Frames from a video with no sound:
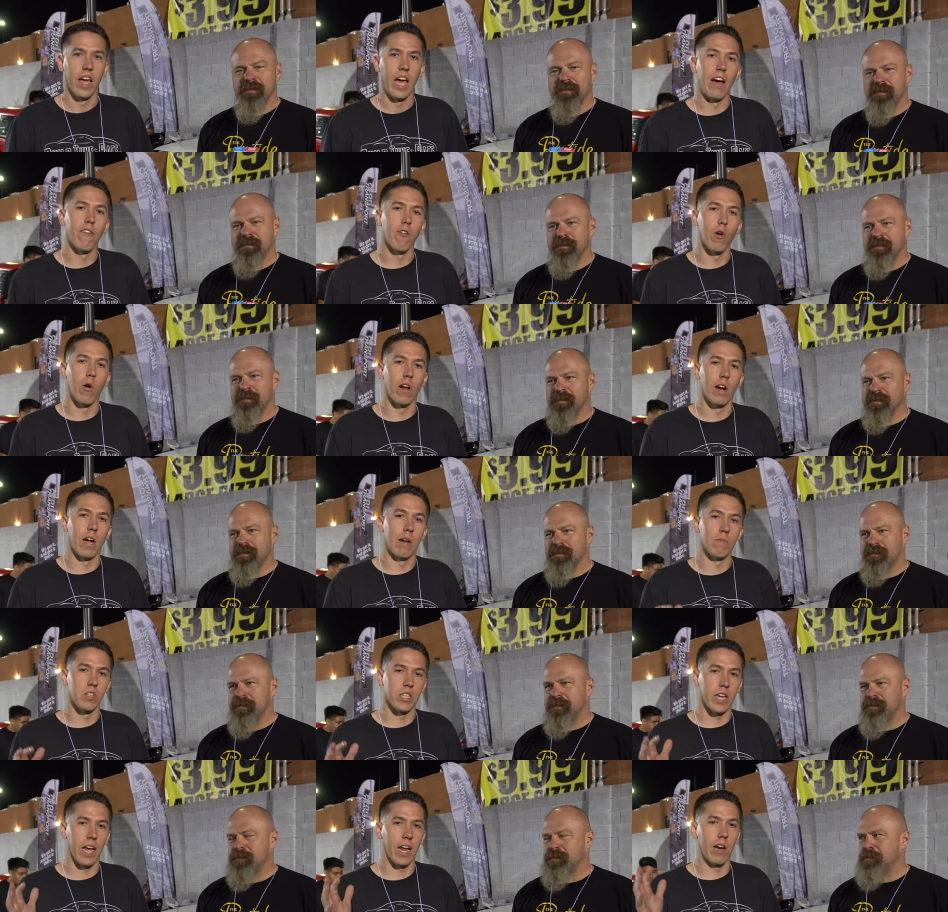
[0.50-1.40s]
Speaker 1: Hey everyone,
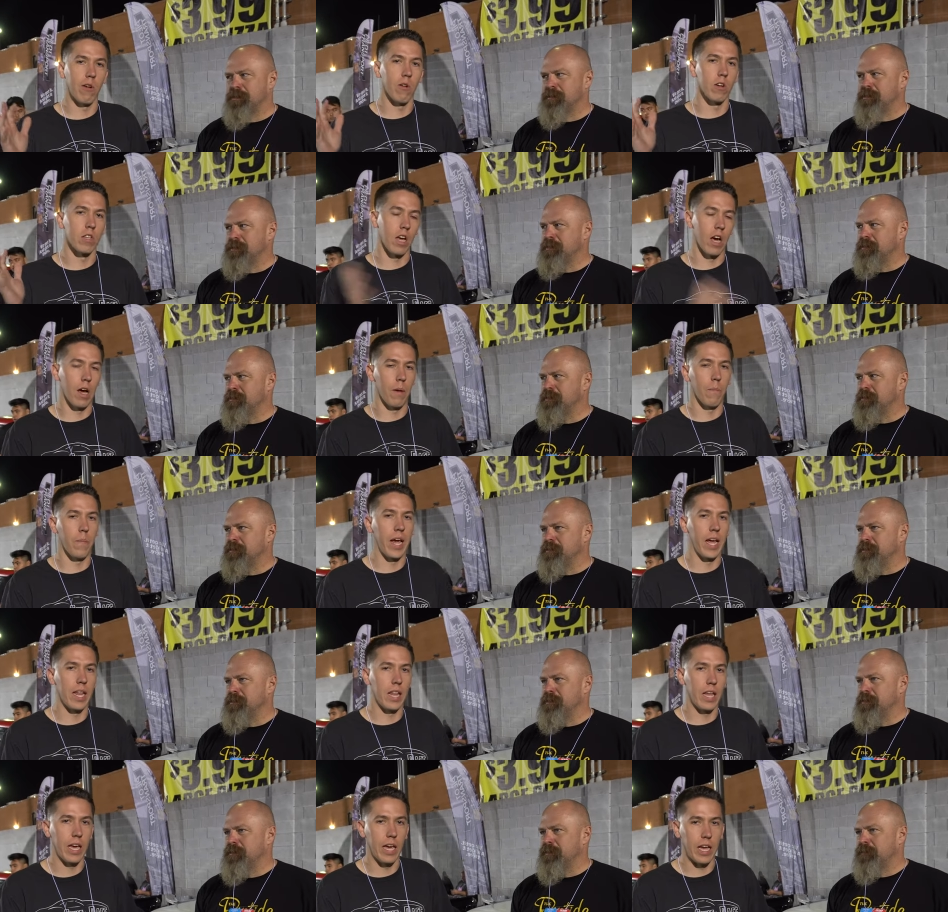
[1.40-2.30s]
I'm standing here with Tom
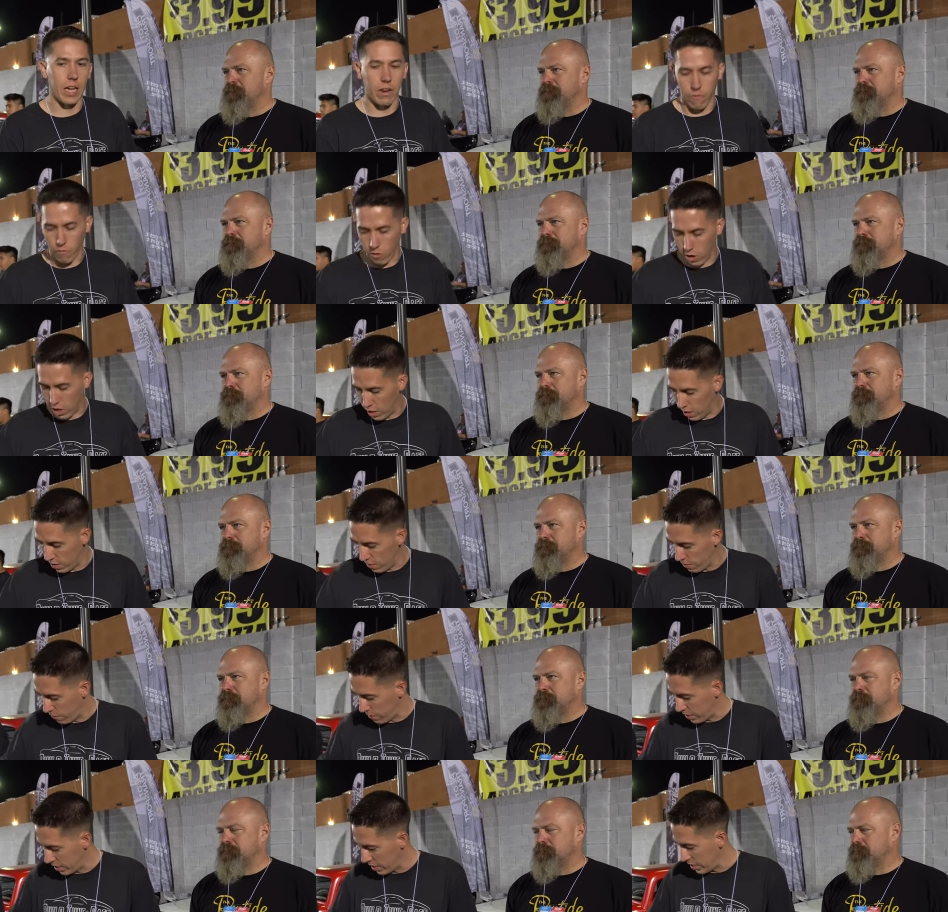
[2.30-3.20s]
Bailey in front of
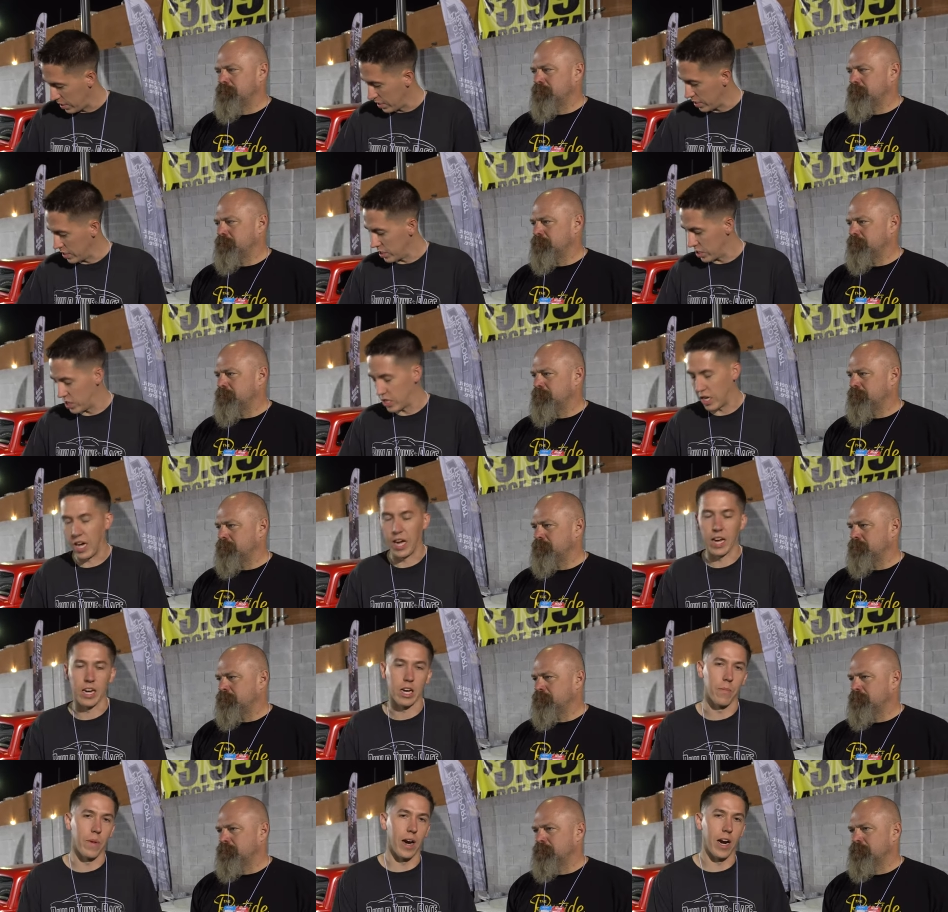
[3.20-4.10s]
his uh,
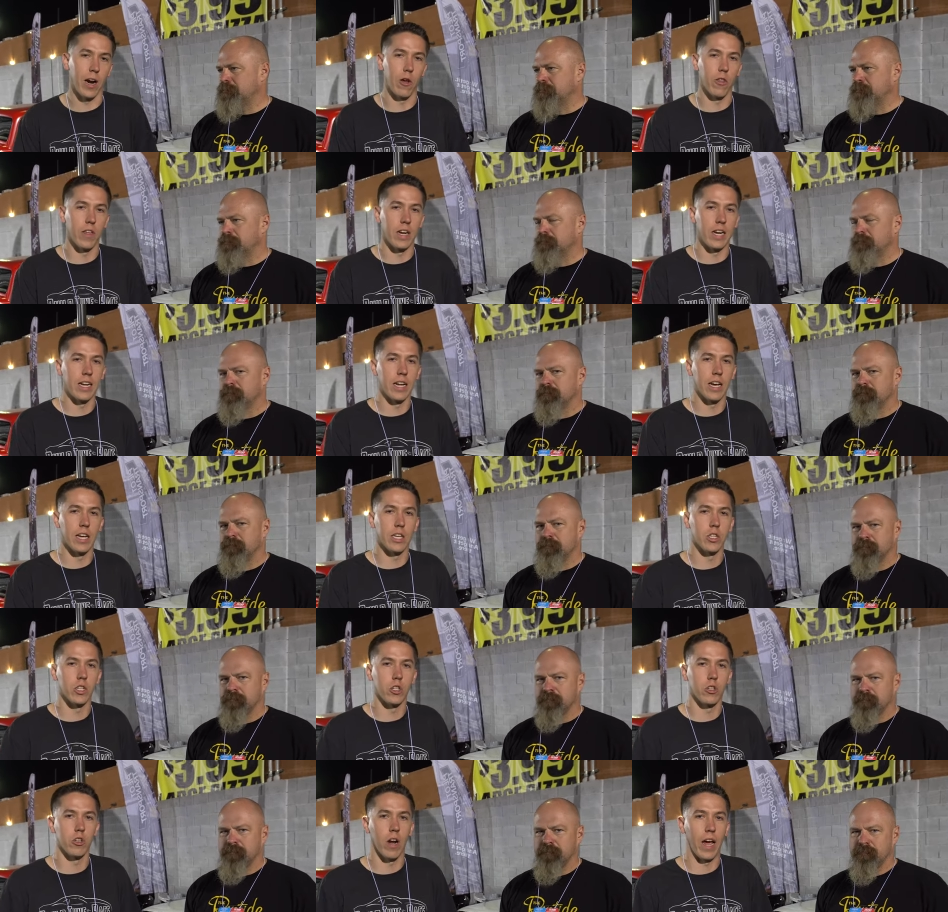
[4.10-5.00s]
Camaro that he
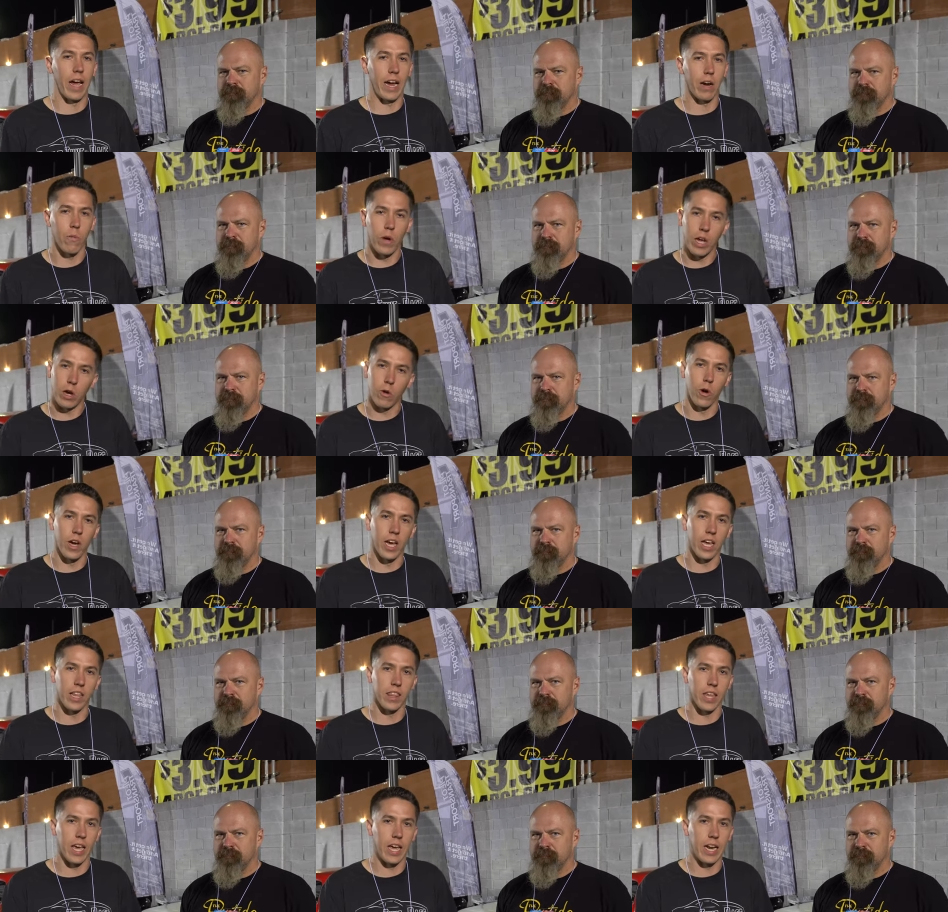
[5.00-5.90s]
does drag week
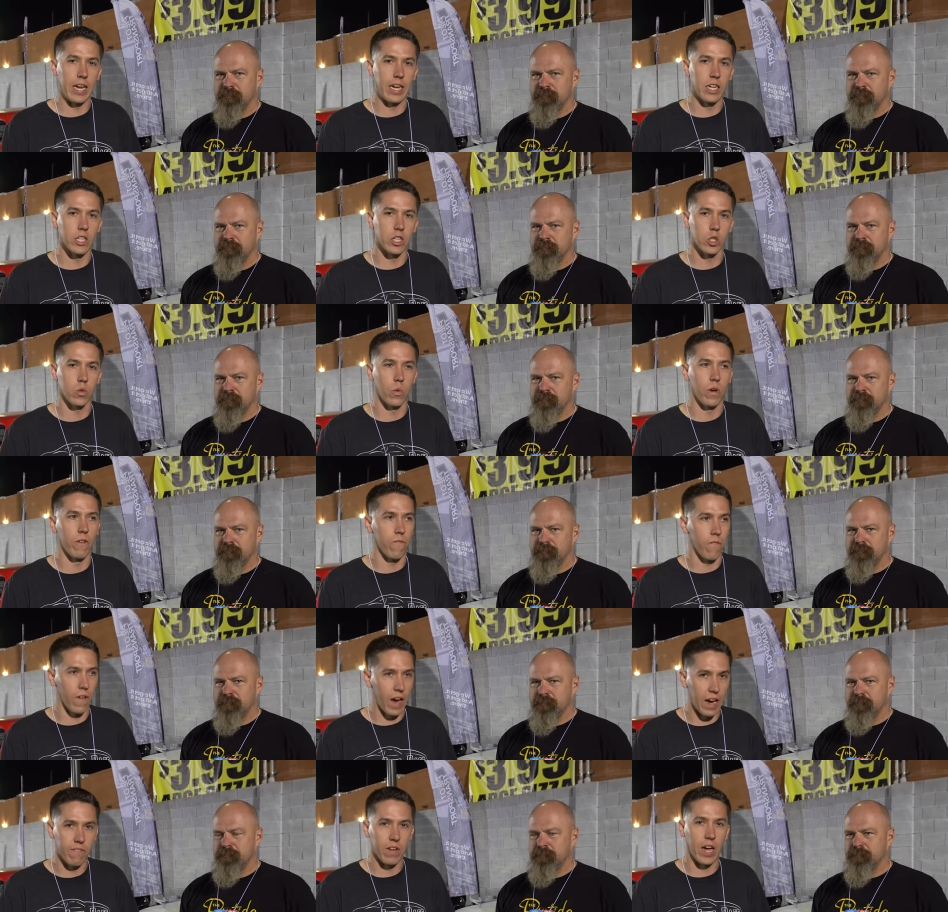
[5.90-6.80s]
with, and he just went
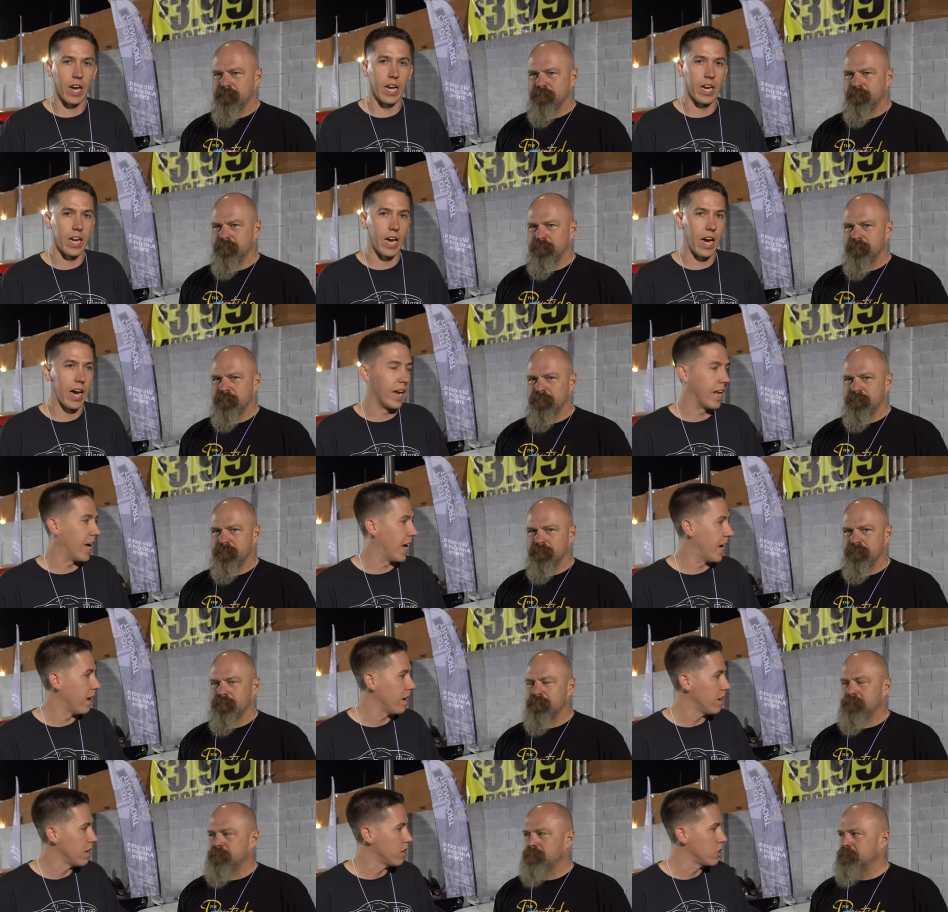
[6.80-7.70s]
5.99
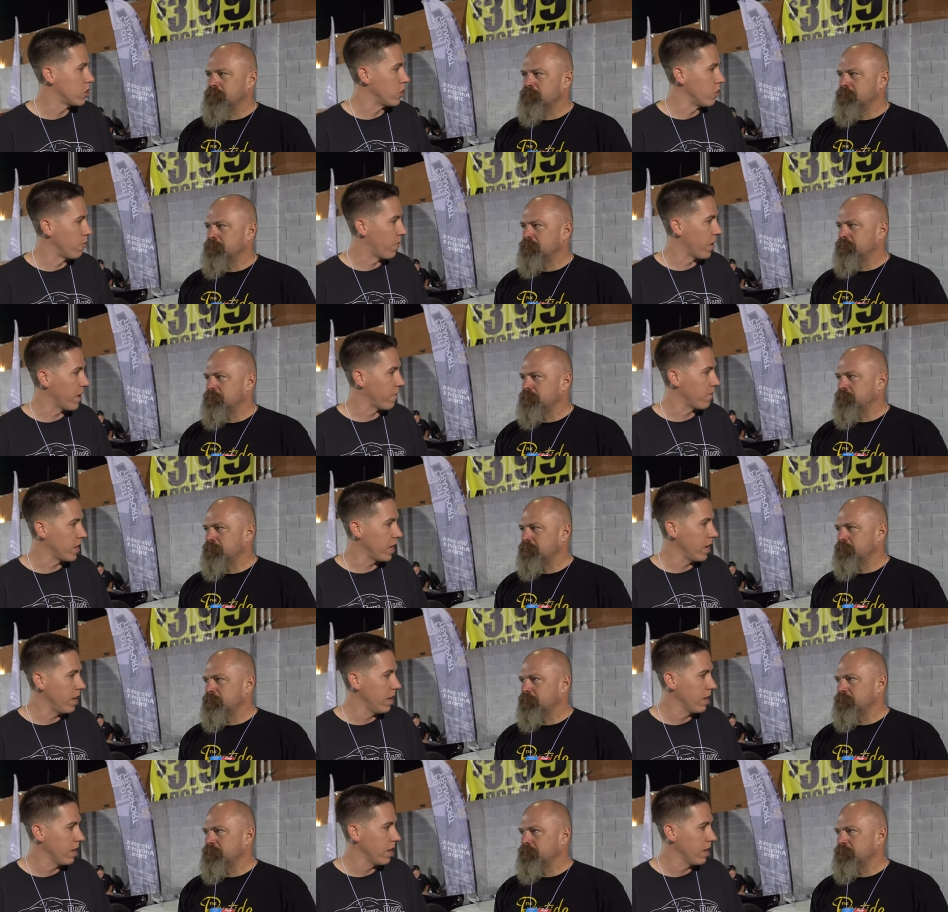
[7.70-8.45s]
at 250.